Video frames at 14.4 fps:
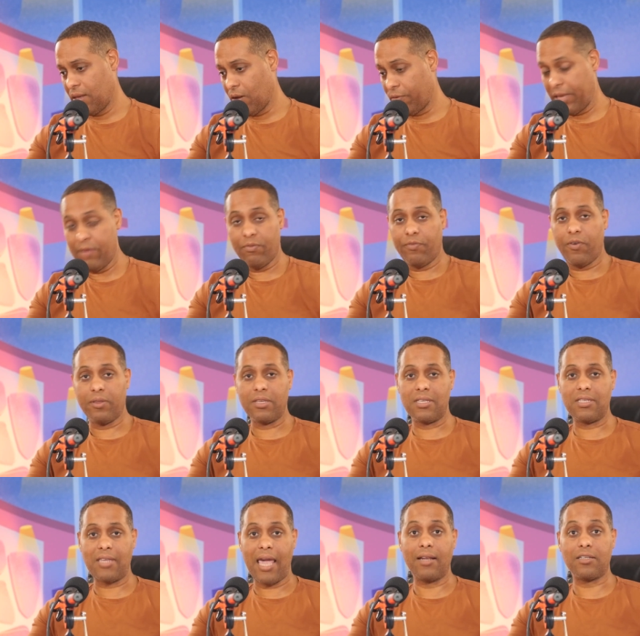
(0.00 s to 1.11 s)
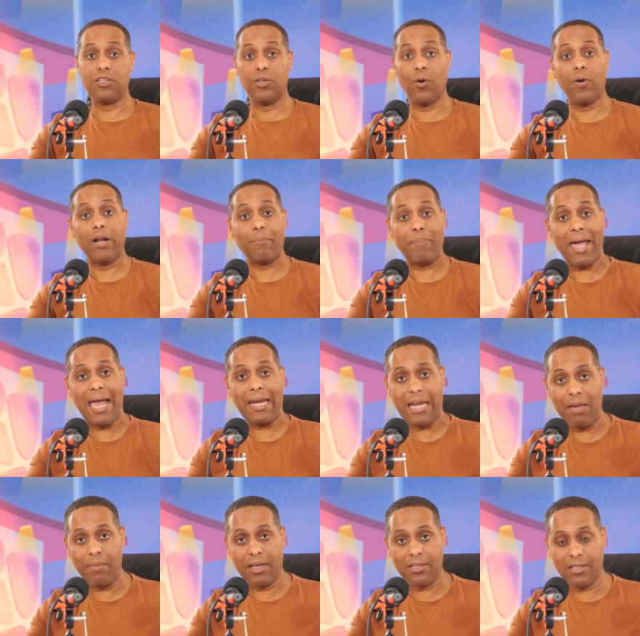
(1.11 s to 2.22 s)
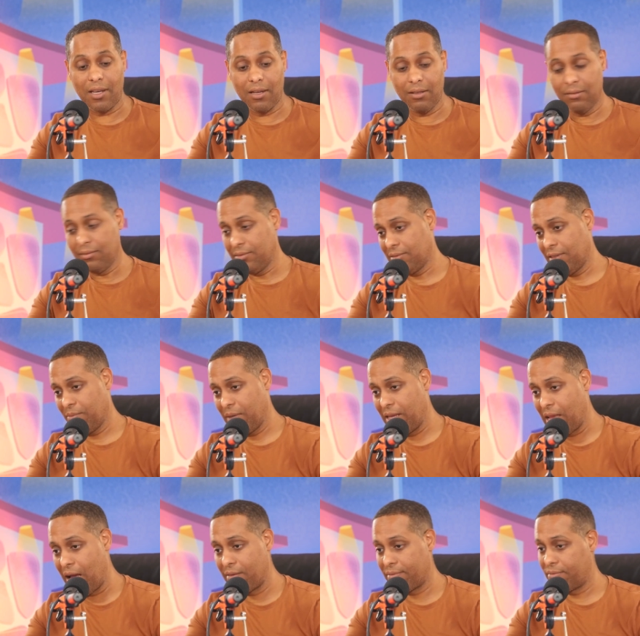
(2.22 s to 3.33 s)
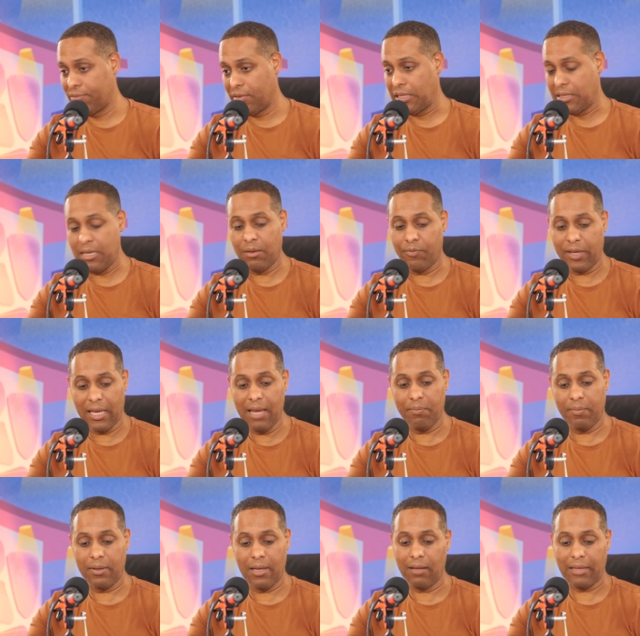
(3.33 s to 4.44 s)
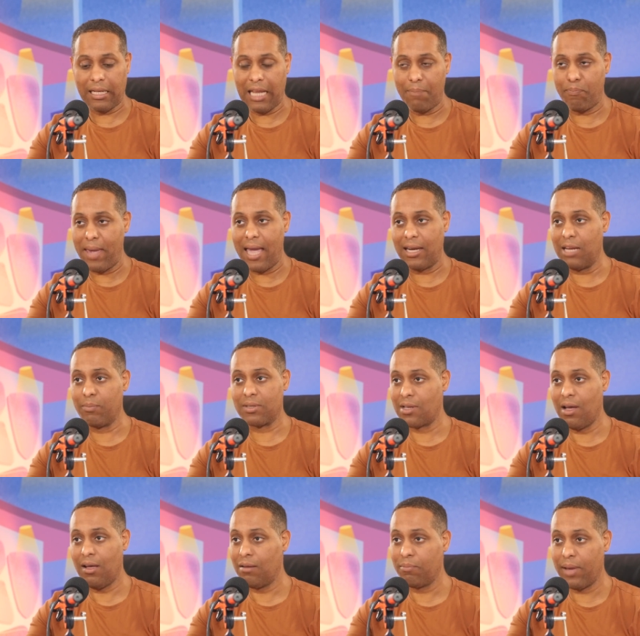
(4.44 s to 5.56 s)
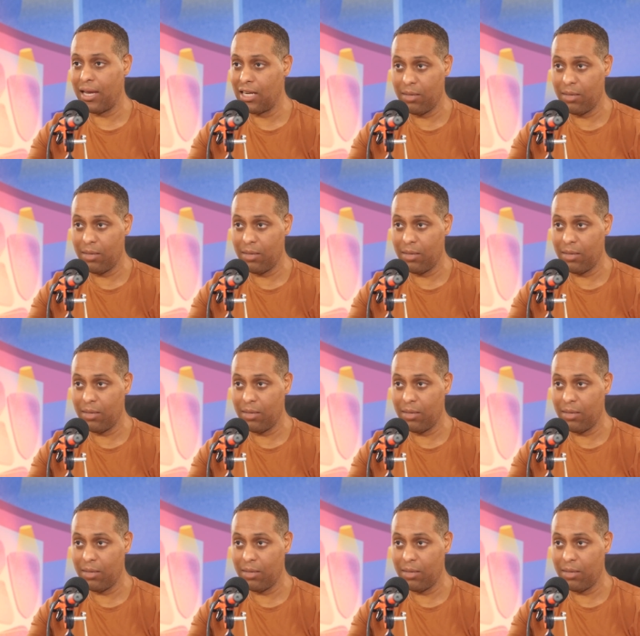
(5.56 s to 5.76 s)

You know, even for the states during a pandemic still. I mean, y'all seem to forget. Y'all think that pandemic's gone.